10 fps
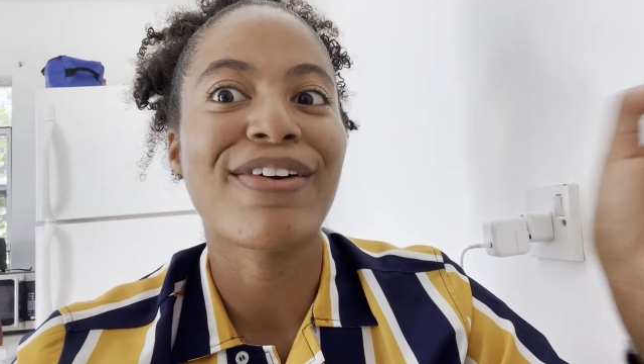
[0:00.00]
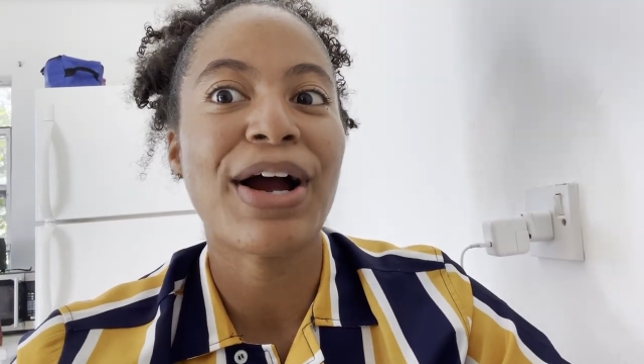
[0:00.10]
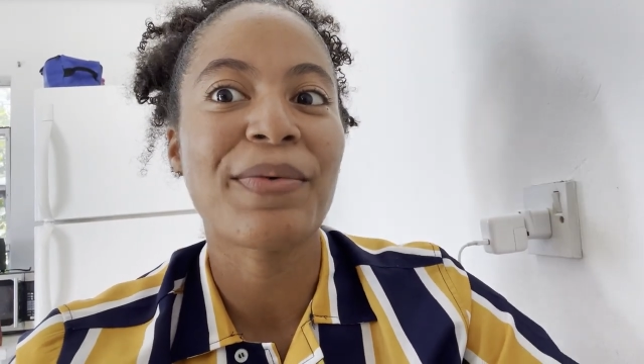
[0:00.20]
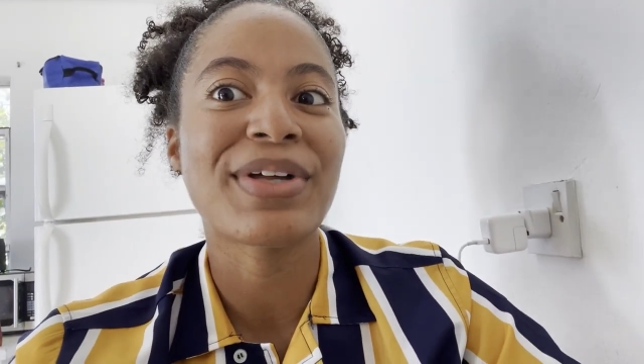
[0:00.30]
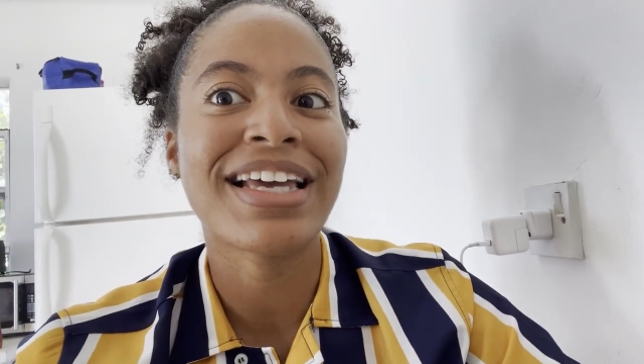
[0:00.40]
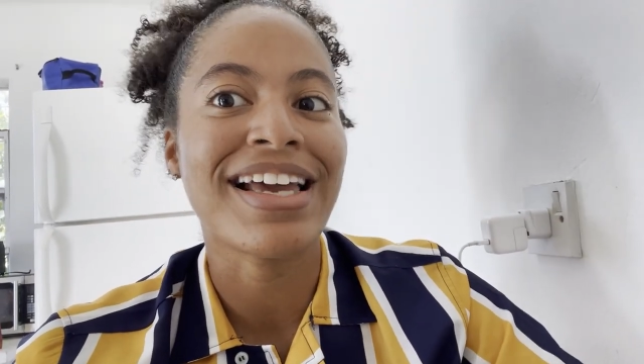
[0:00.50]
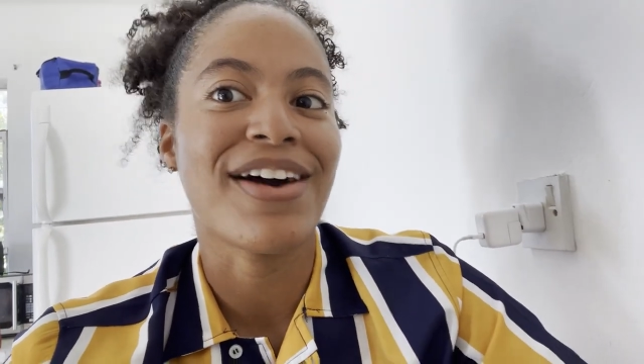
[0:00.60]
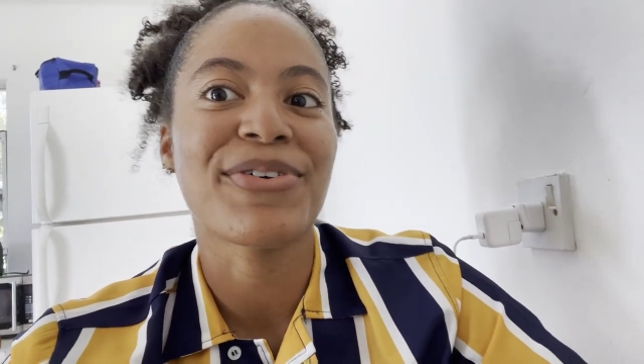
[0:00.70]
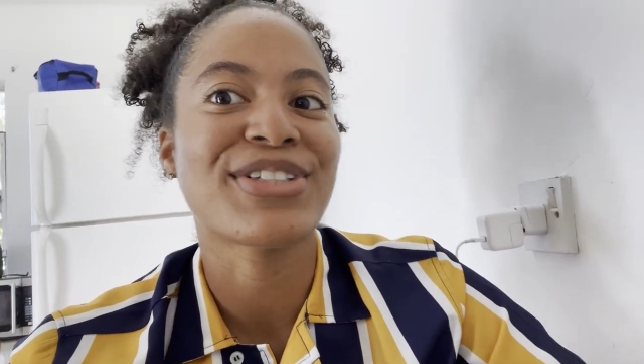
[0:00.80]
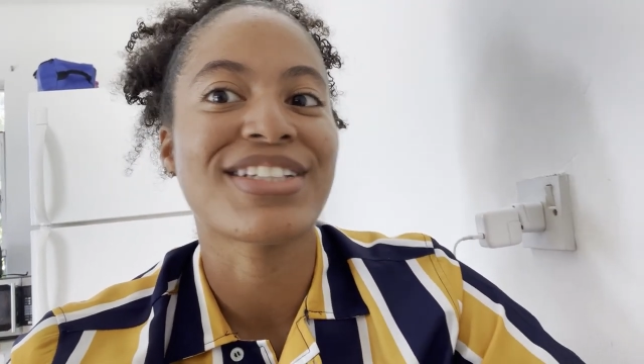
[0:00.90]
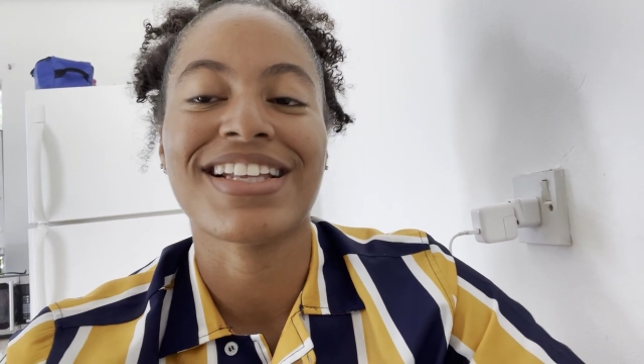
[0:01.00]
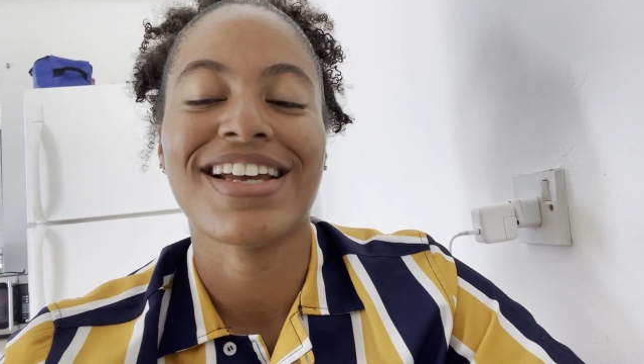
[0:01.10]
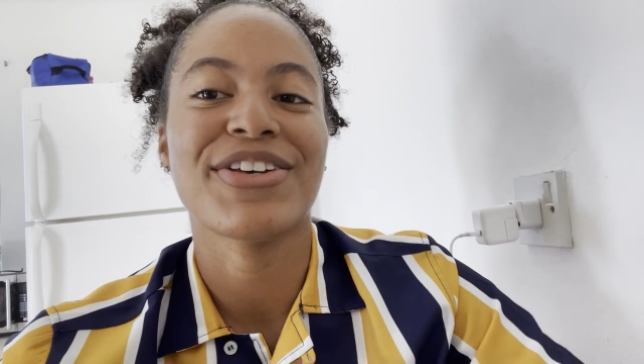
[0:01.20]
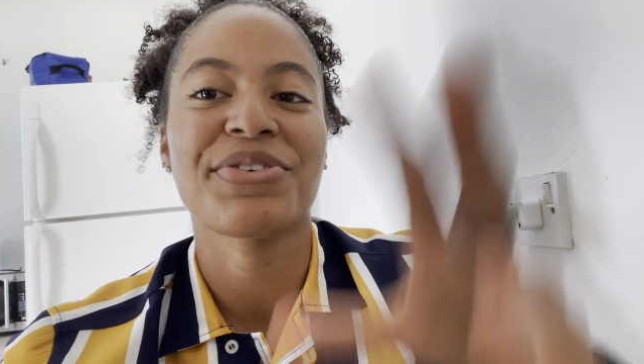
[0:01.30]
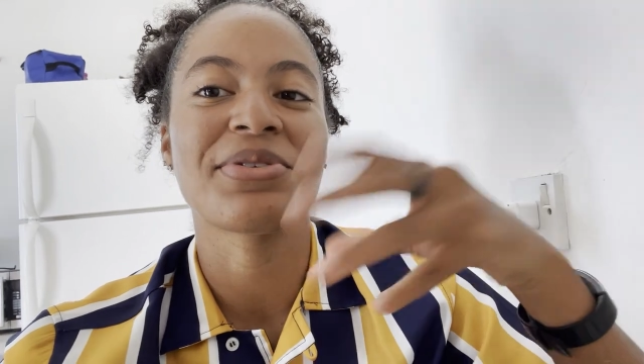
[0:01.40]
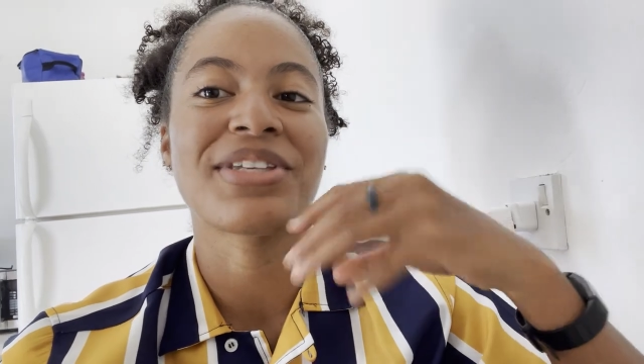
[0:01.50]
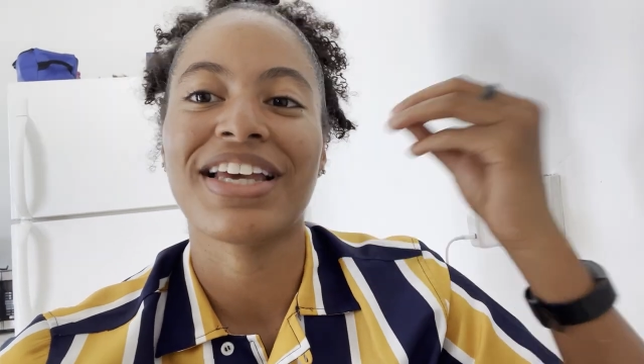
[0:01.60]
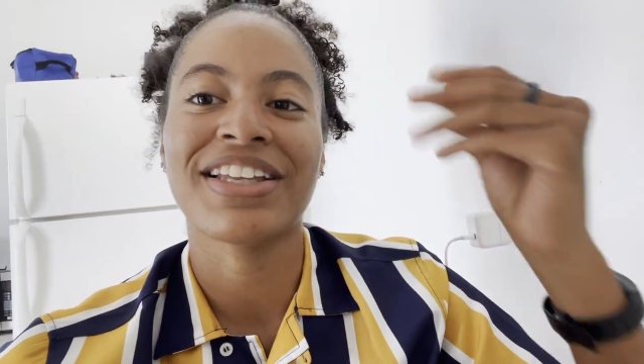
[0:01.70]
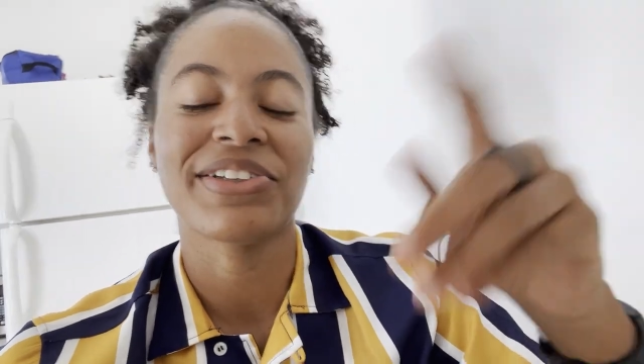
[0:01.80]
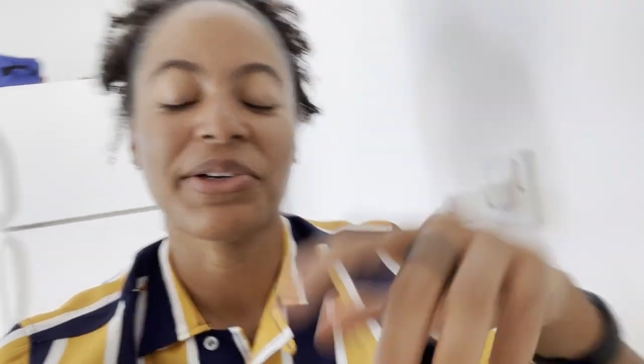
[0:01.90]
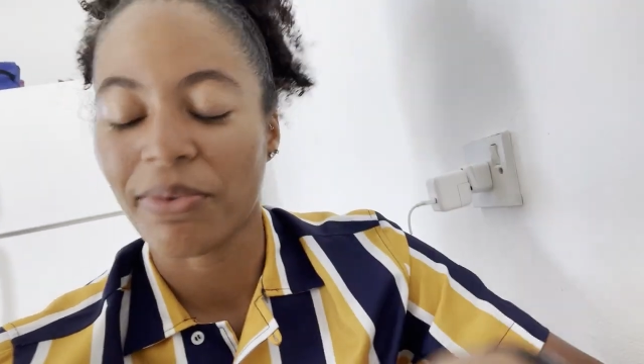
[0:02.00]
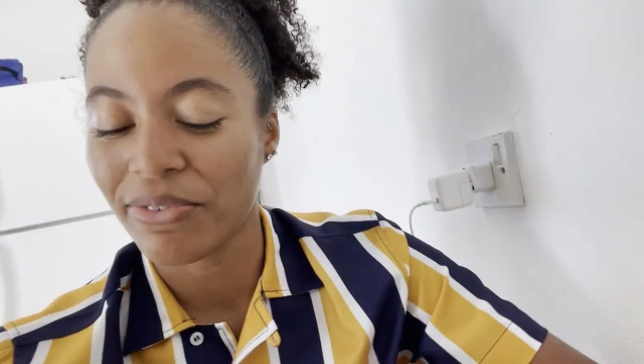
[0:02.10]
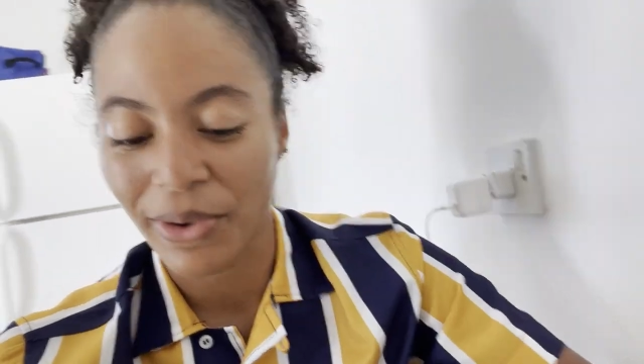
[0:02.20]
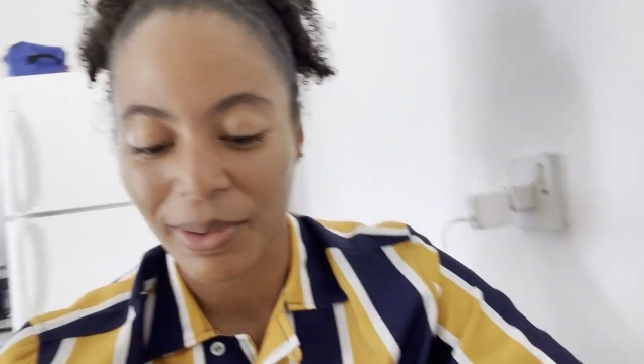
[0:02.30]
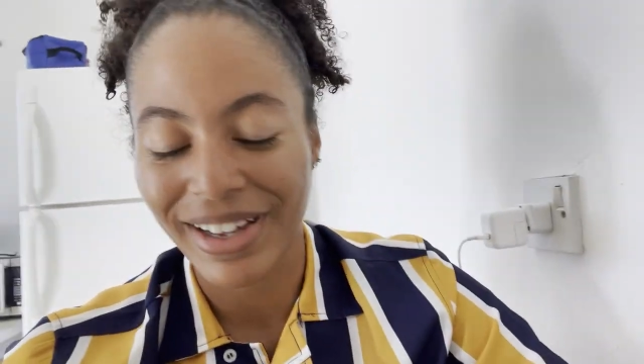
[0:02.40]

around with it and I was just like using it in the liquid form.